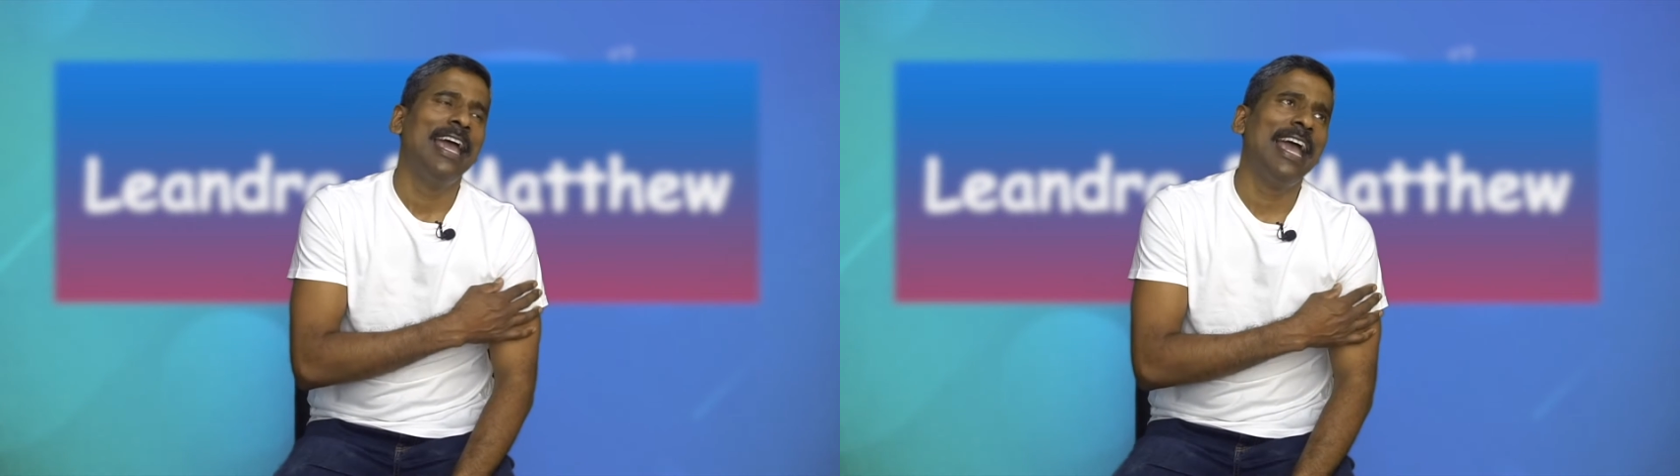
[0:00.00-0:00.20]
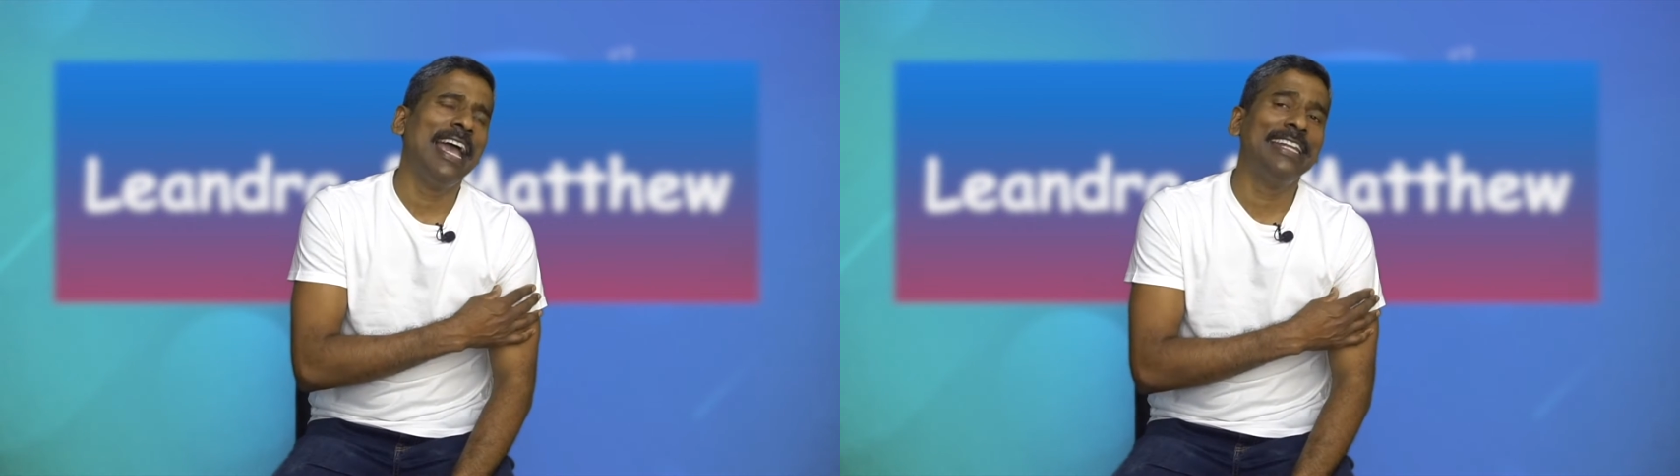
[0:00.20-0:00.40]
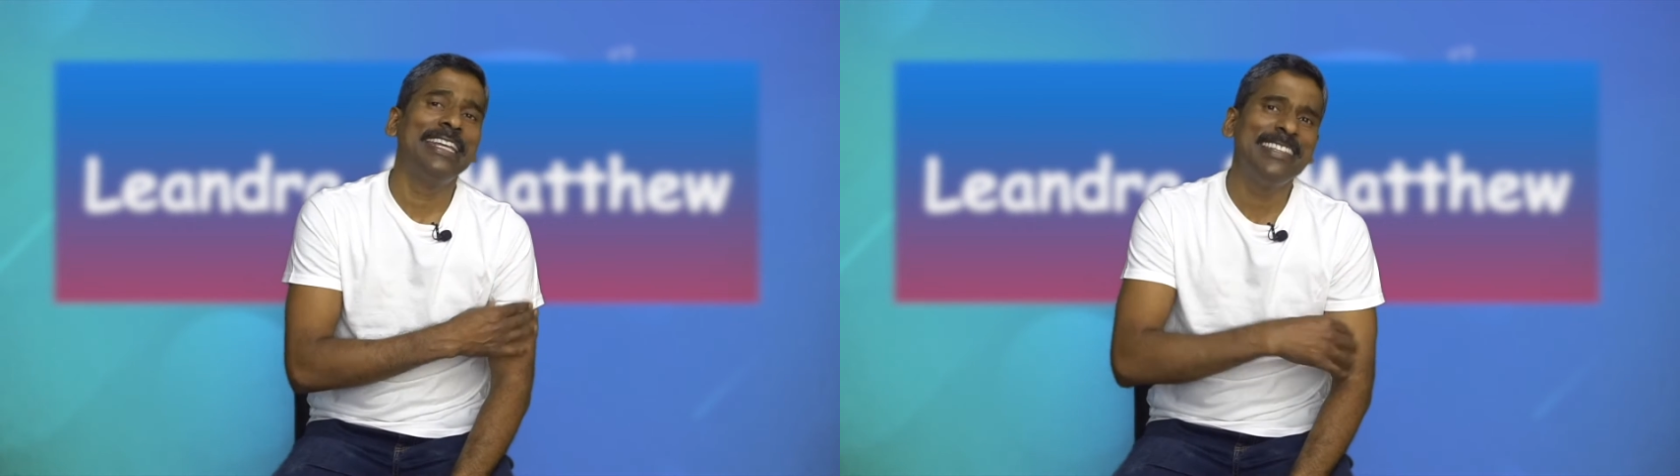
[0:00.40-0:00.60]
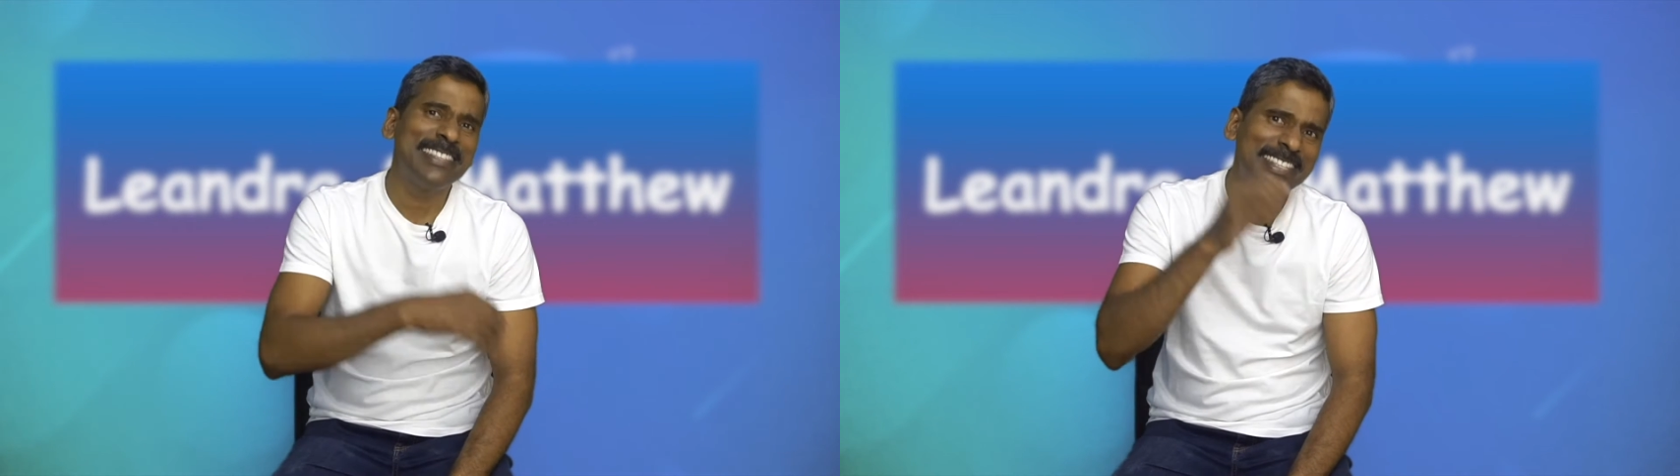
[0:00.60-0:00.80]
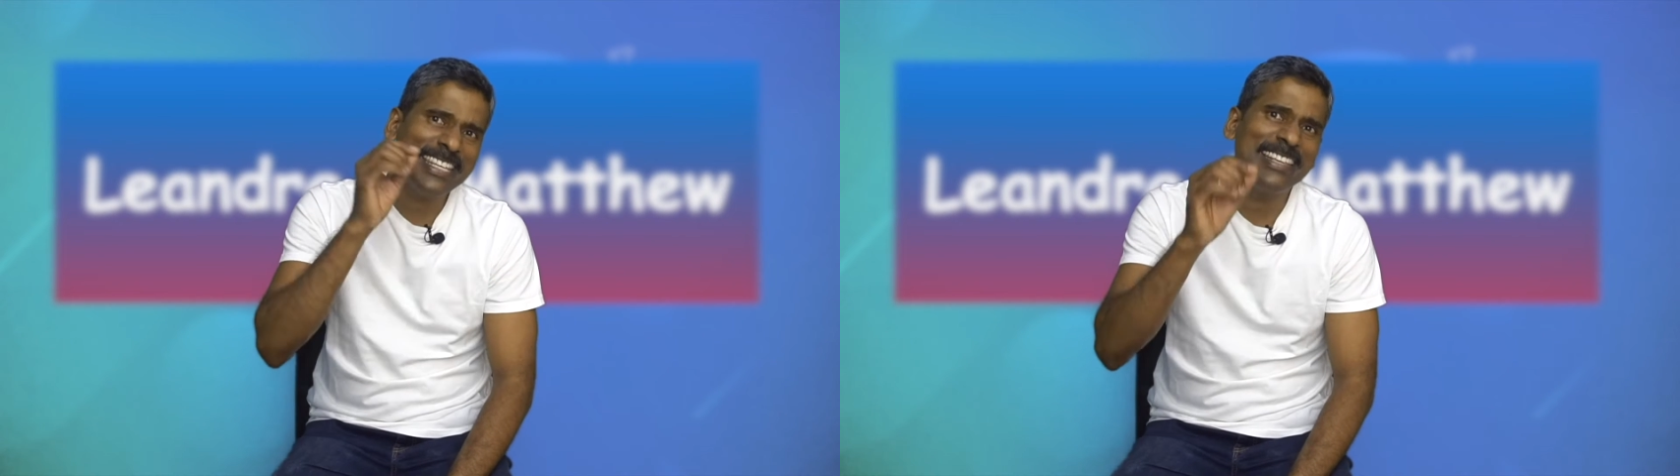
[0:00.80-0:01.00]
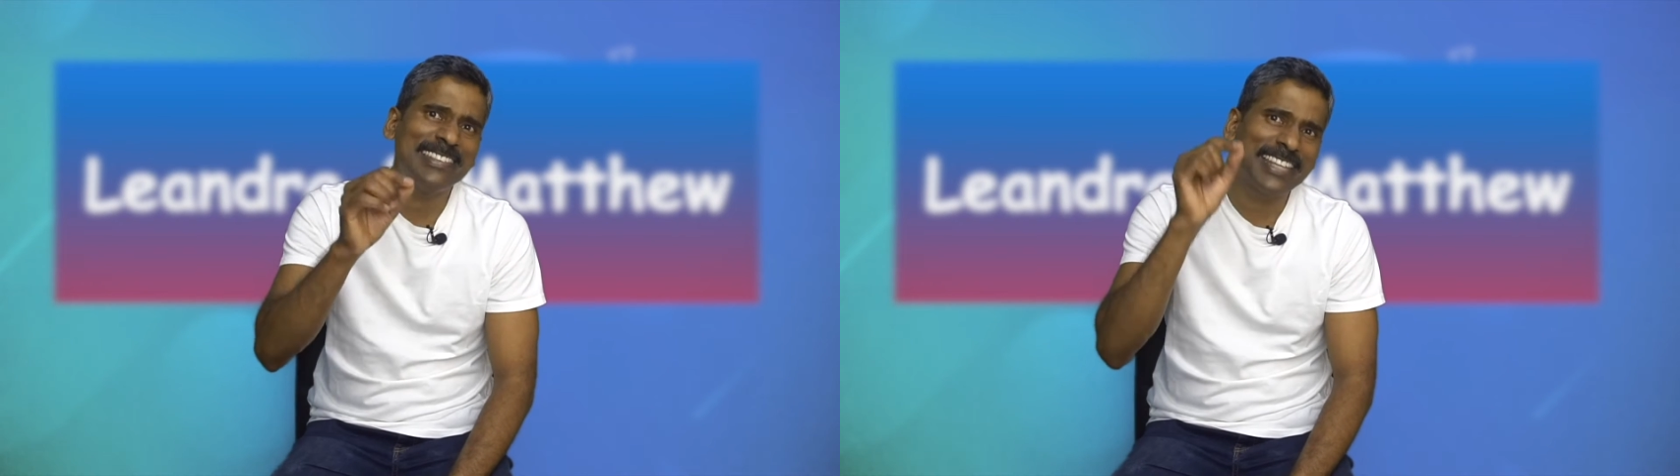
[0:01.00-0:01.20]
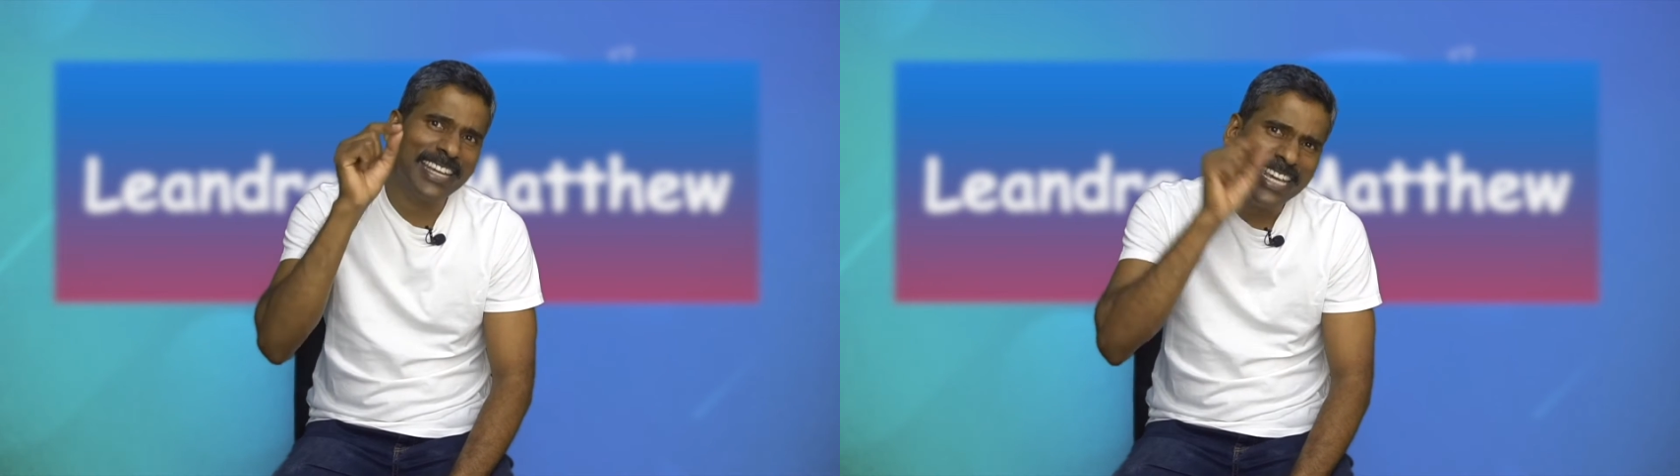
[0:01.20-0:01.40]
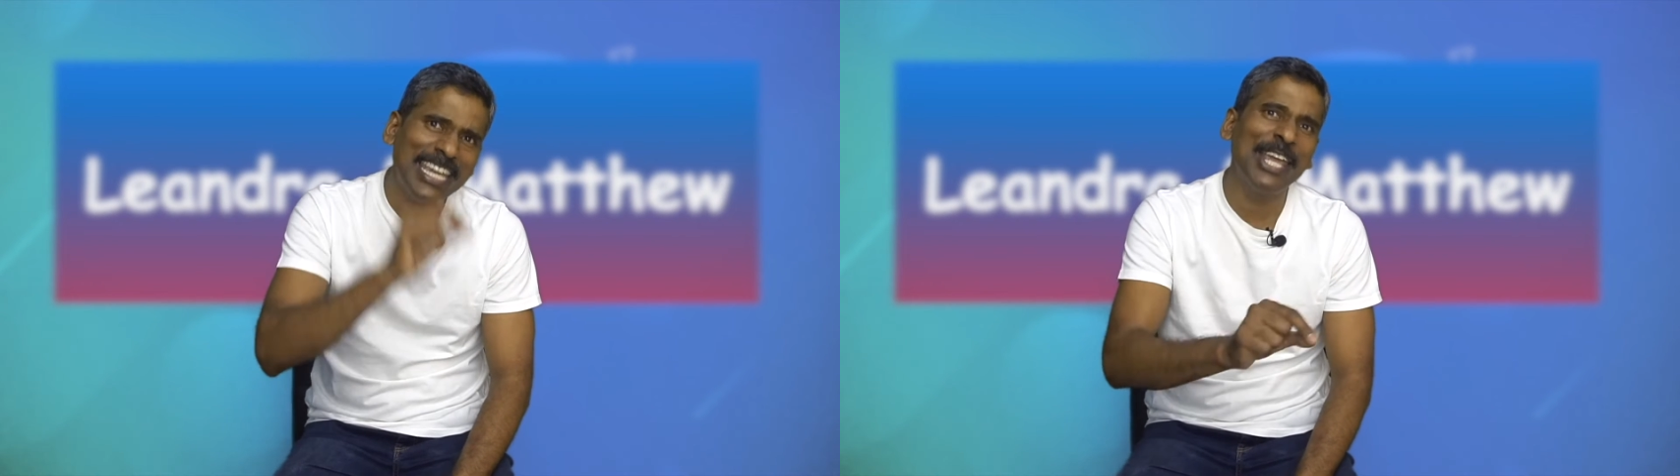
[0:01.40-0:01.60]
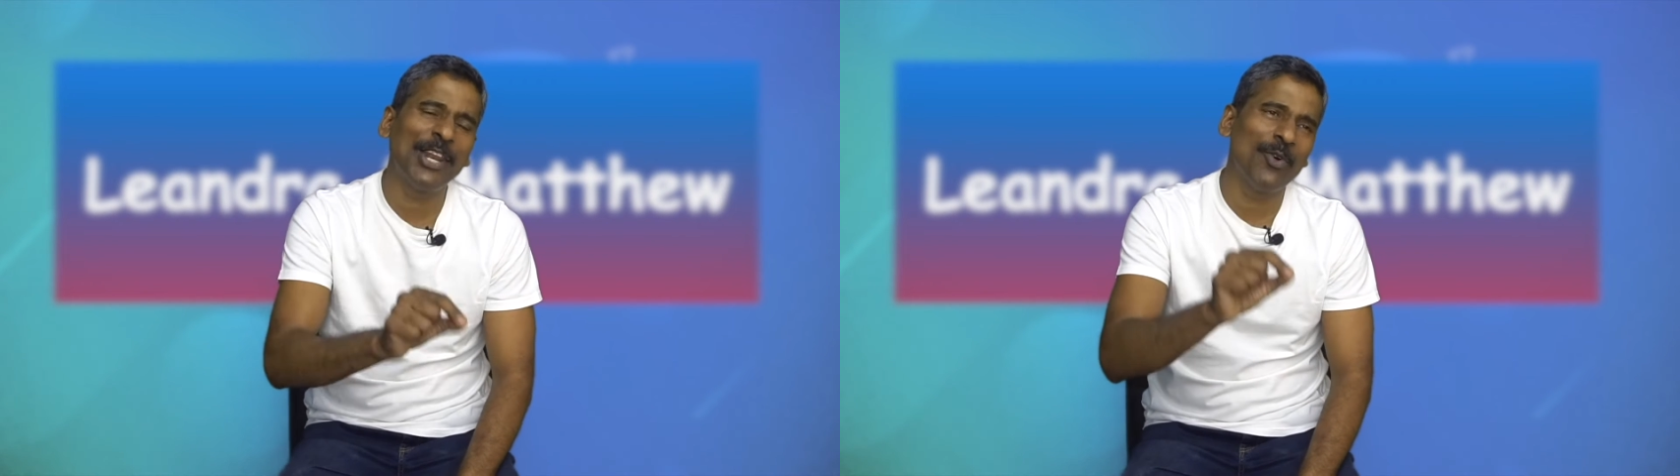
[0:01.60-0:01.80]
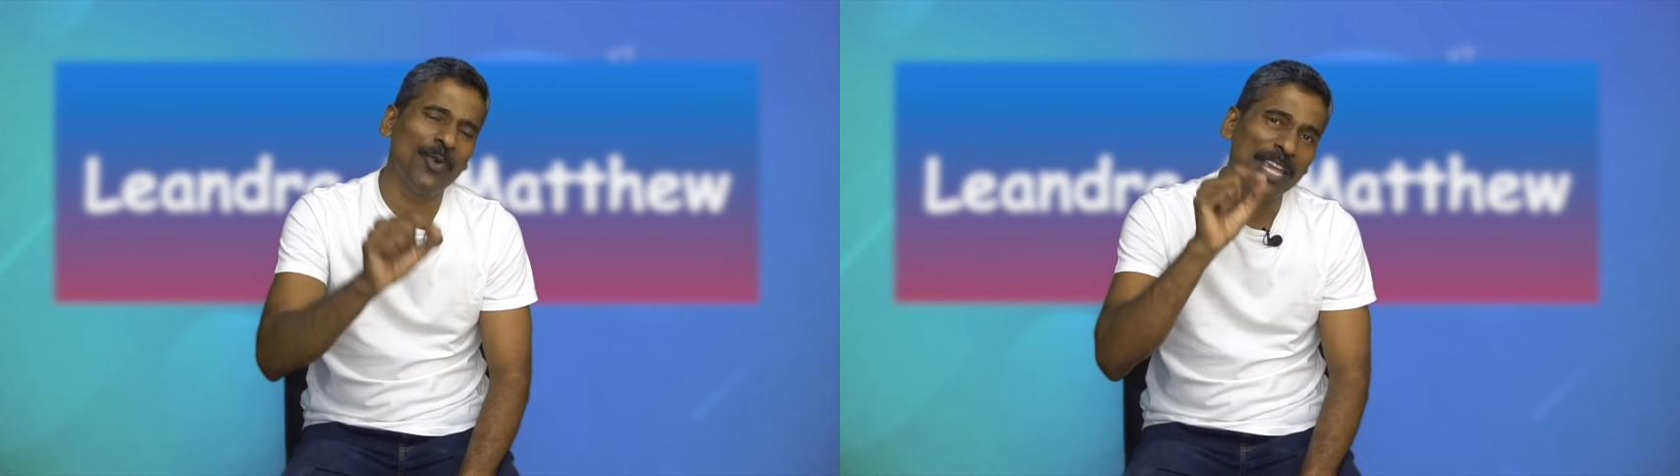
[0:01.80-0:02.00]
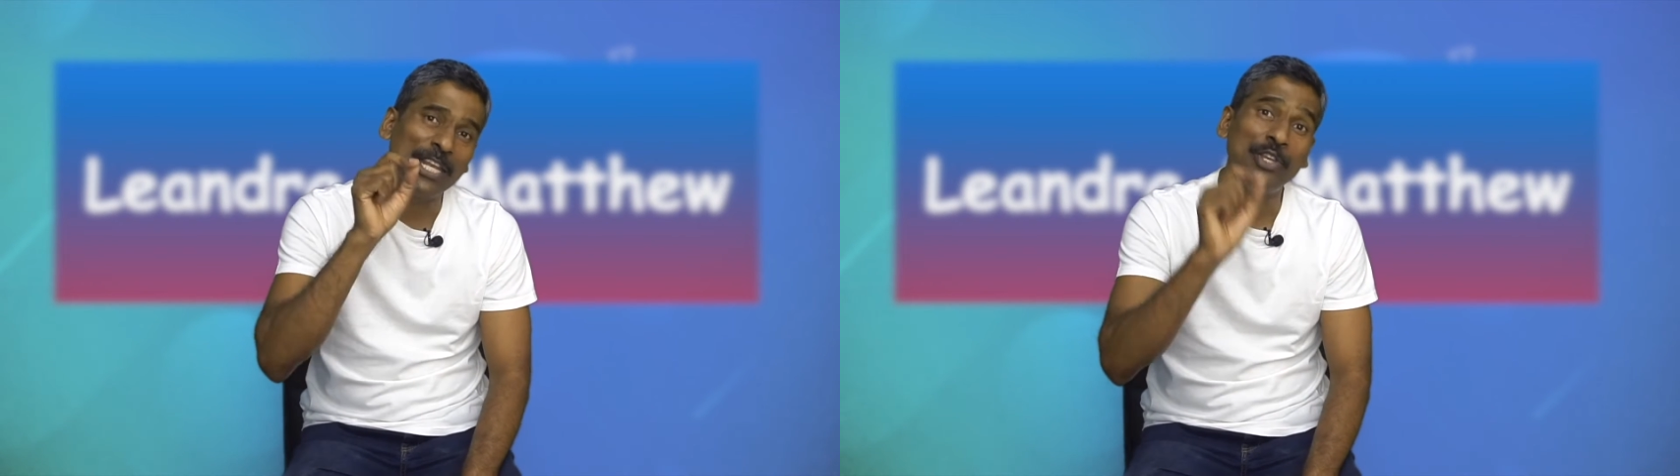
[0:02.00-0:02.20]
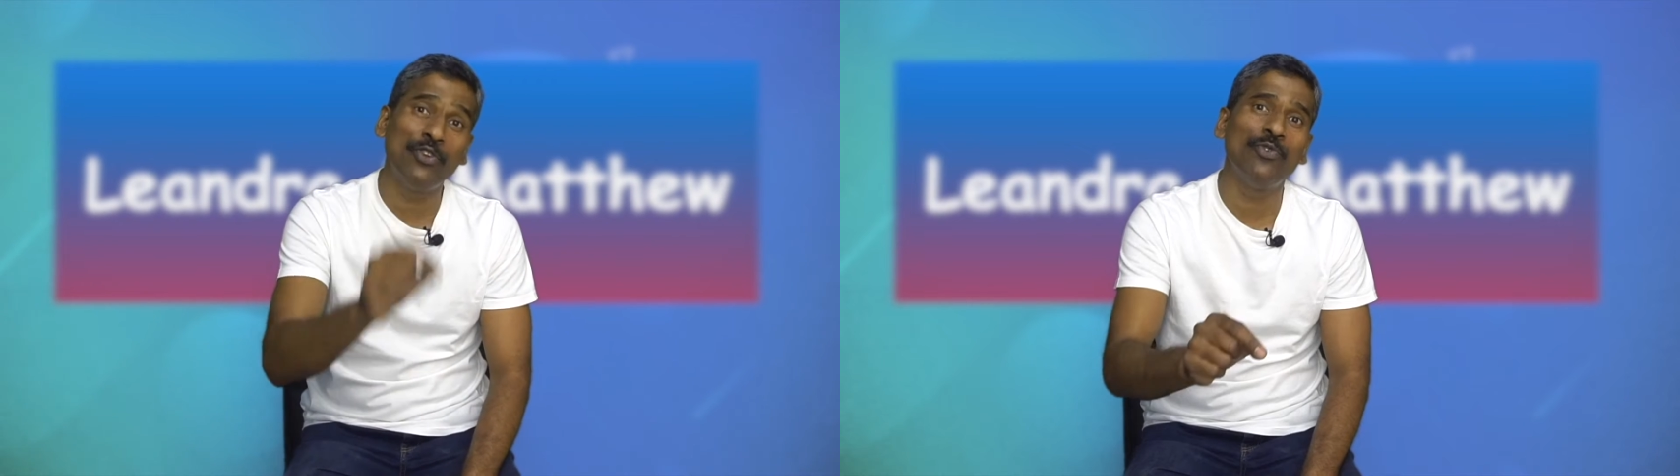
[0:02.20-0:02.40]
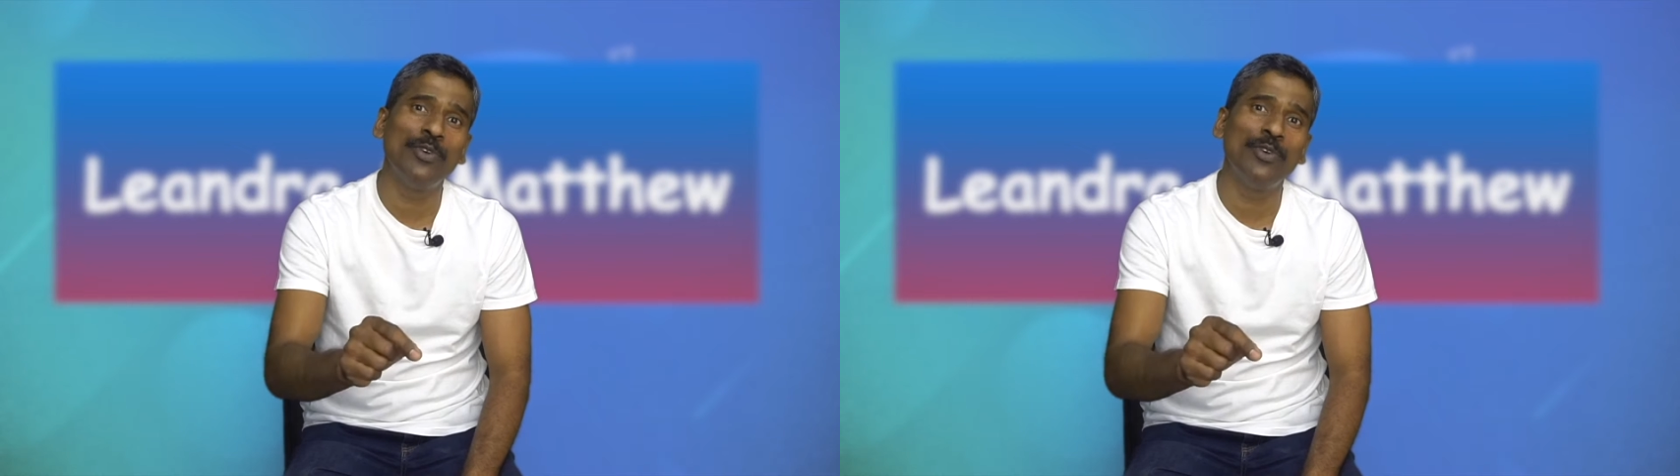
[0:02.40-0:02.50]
and He sees the hero in you